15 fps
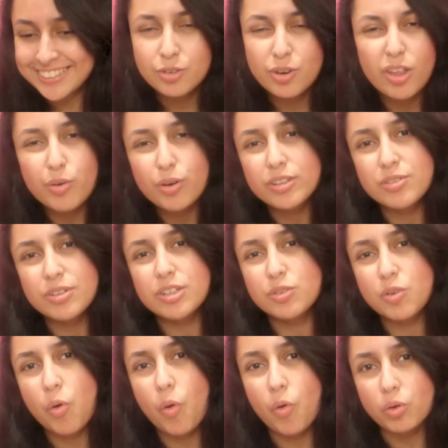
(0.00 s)
So I thought I'd do a
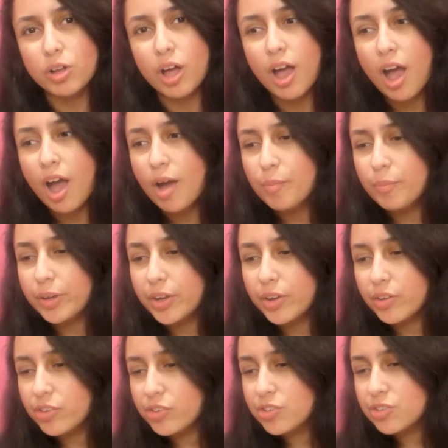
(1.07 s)
little haul
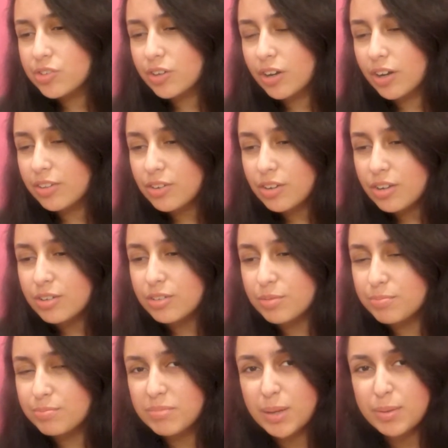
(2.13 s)
because, I don't know,
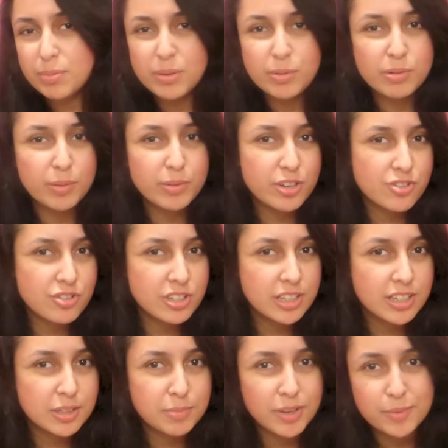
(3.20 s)
maybe people might be
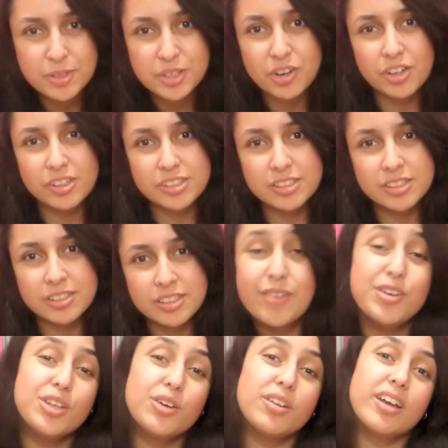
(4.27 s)
interested, maybe not. If
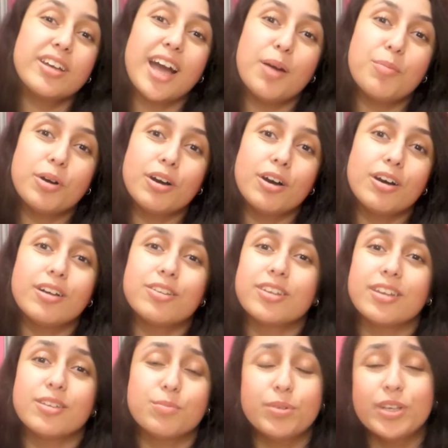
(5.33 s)
you don't like ABBA,
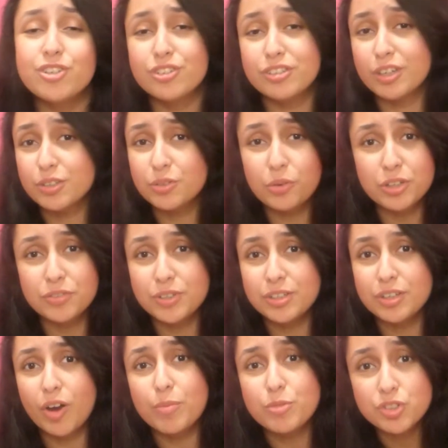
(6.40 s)
then please just ignore this
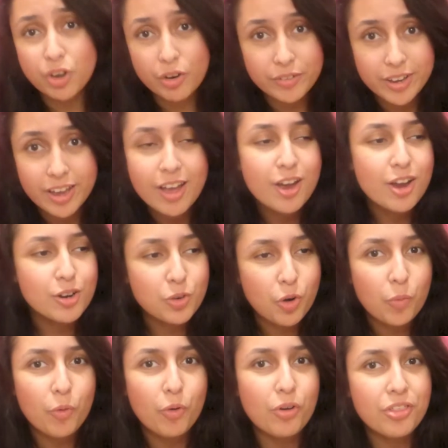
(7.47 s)
video, I'm sorry.
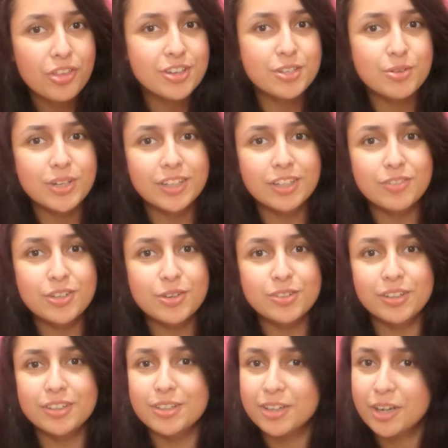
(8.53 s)
Normal theatre related videos
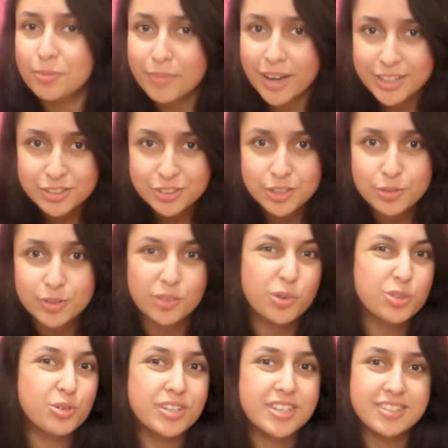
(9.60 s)
are going to come back soon and
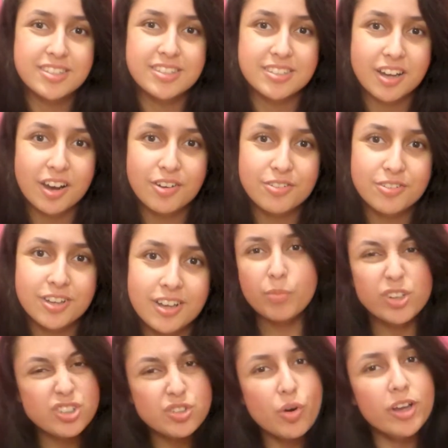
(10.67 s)
also Disney stuff. But
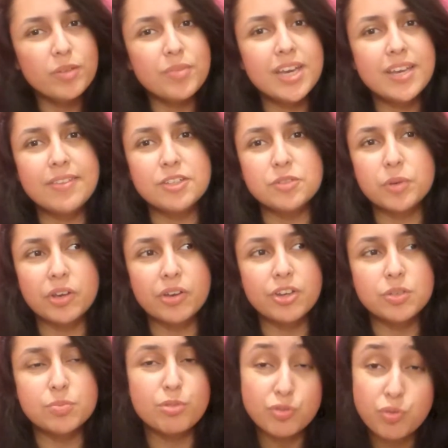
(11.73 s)
I just thought I'd make this
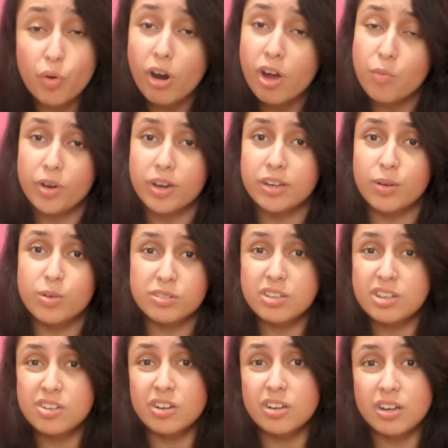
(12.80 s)
because before I went, I was
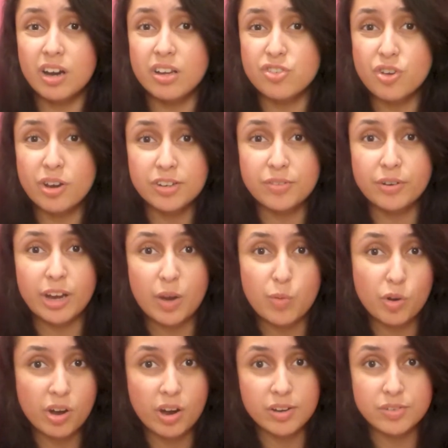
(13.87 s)
looking online trying to figure out
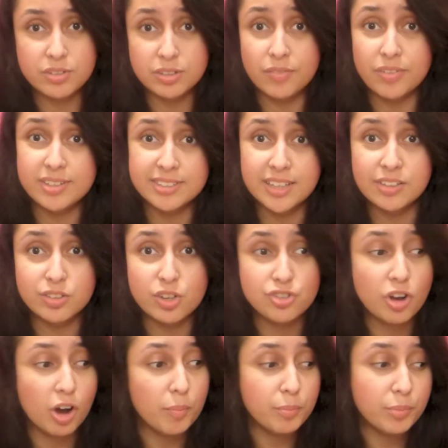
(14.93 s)
what kind of stuff they sell in the
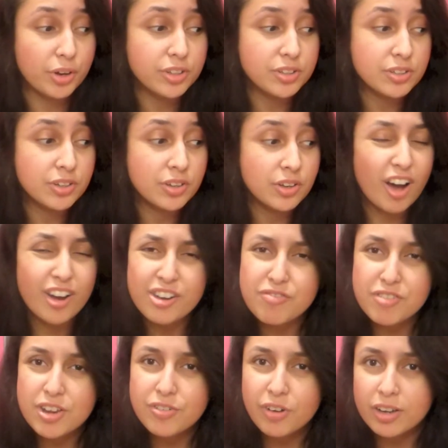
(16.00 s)
shop, but I
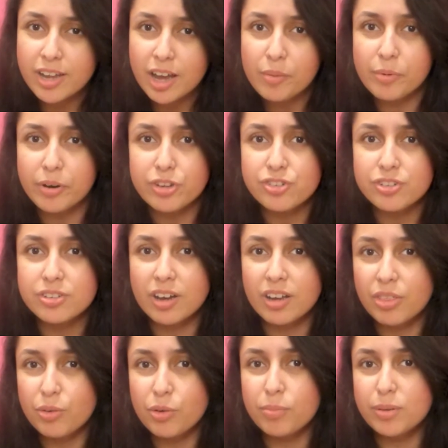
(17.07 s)
couldn't really find out much and I
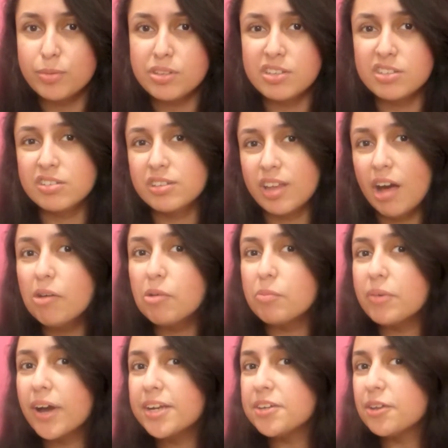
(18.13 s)
thought maybe this could
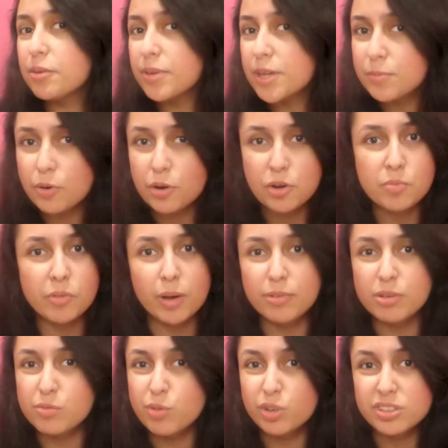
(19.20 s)
help any other people who might
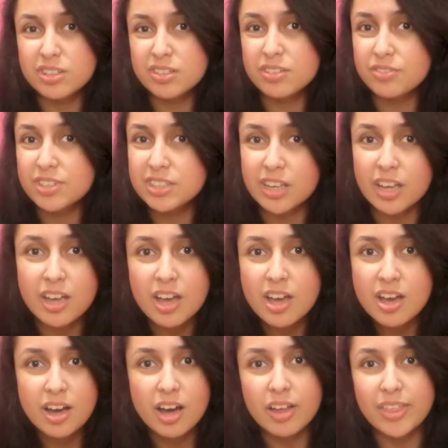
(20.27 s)
be wanting to visit
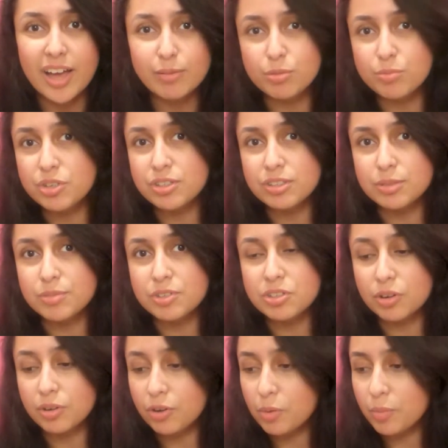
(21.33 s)
the ABBA Museum in
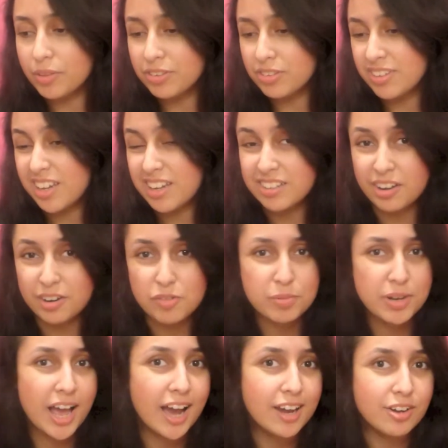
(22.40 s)
Stockholm and they can kind of
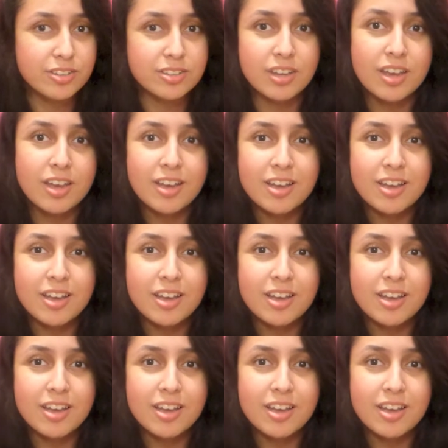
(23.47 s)
plan and